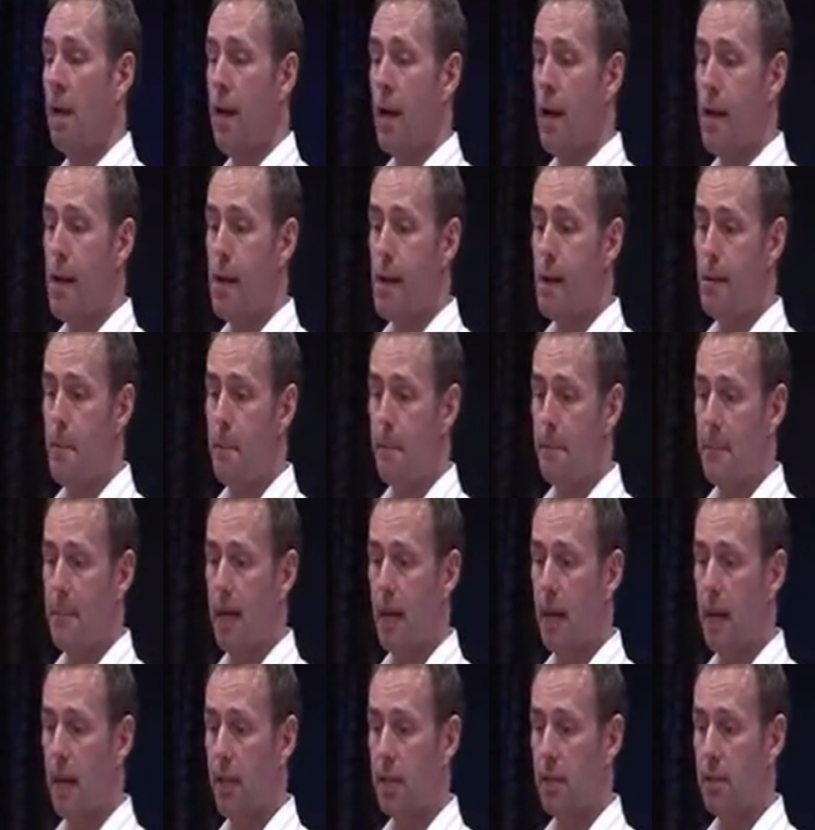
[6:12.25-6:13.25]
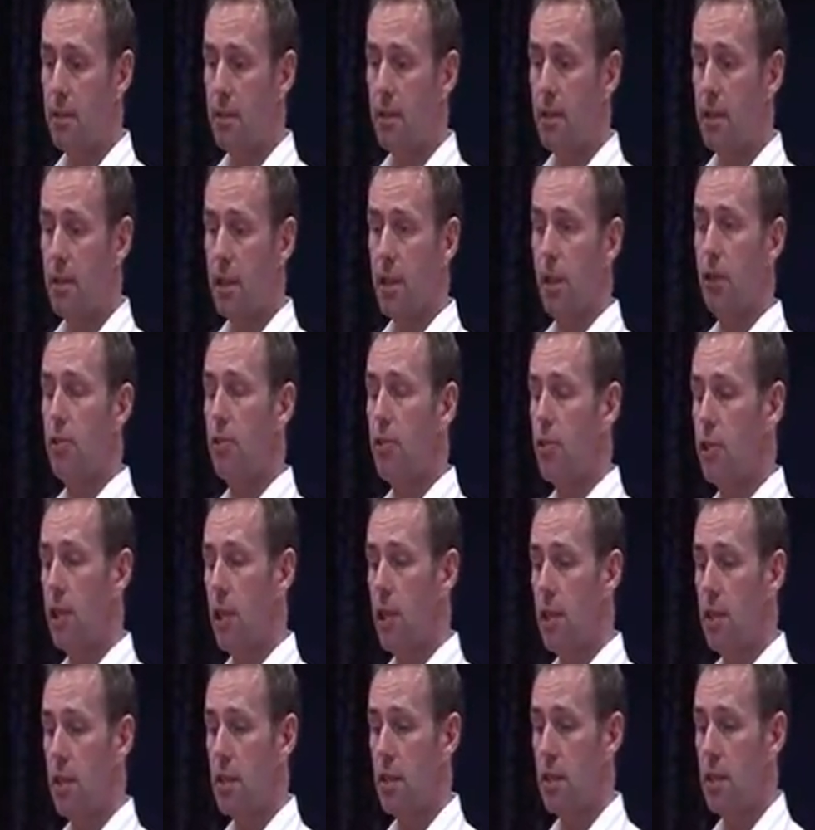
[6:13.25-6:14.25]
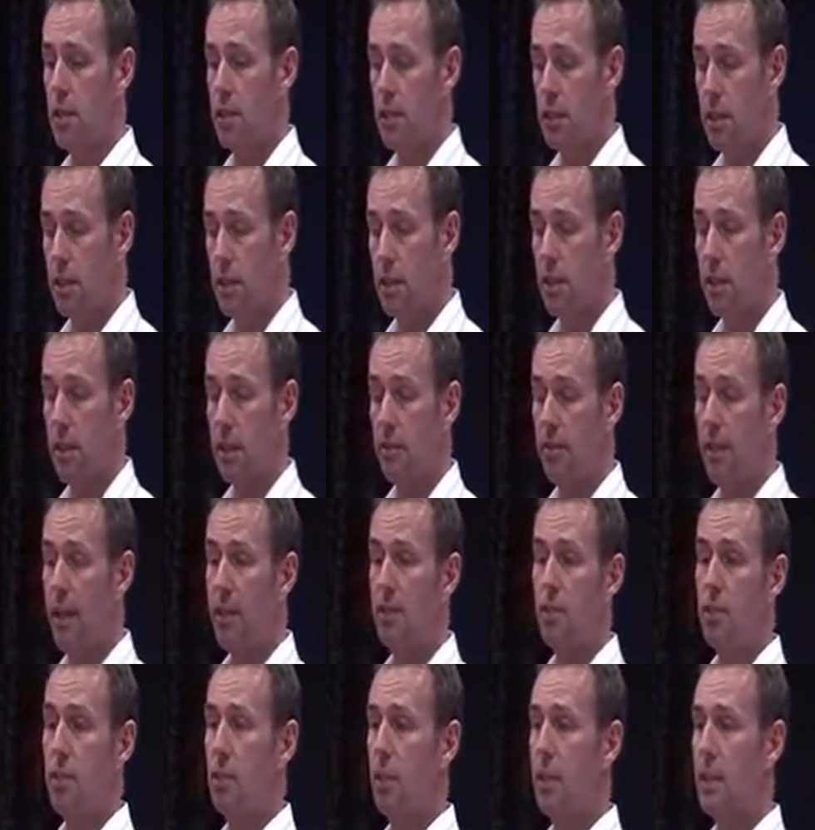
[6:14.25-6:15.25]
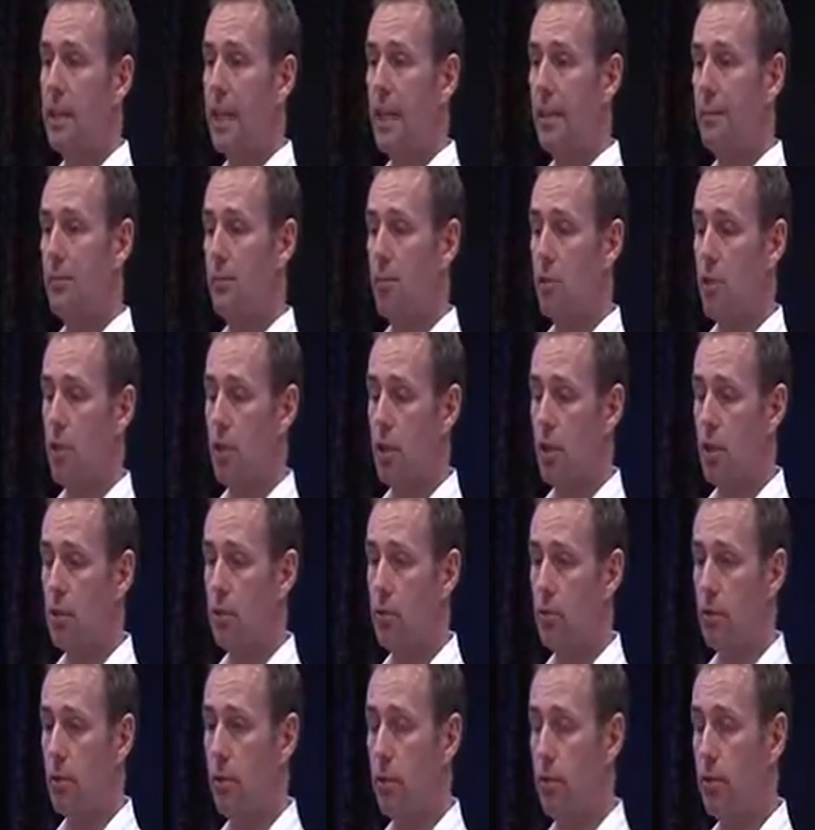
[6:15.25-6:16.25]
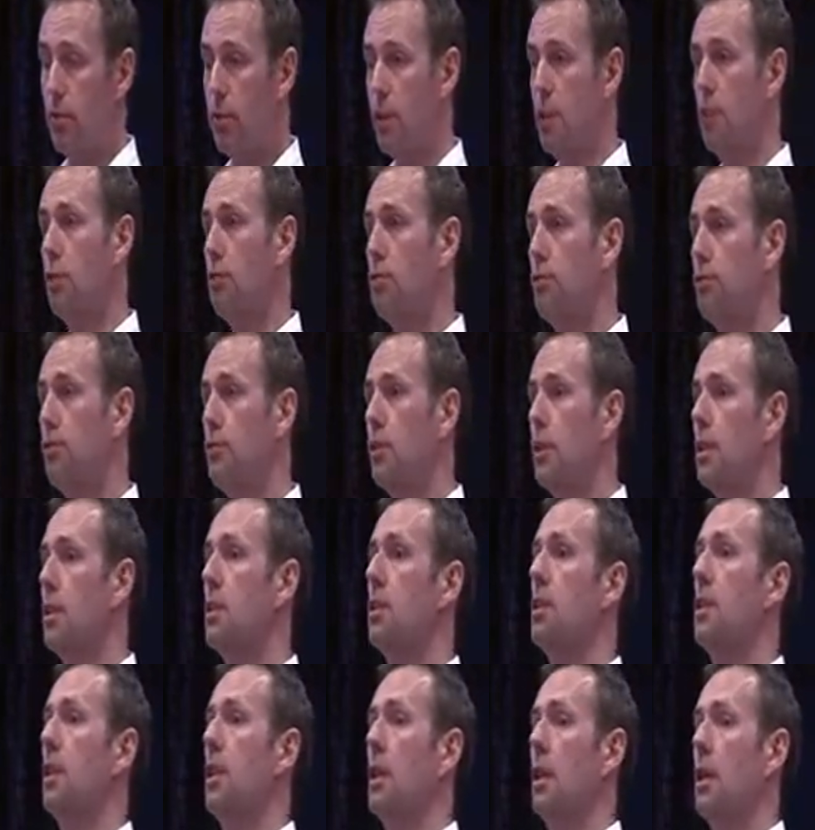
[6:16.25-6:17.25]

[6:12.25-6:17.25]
I negotiated eventually down to 300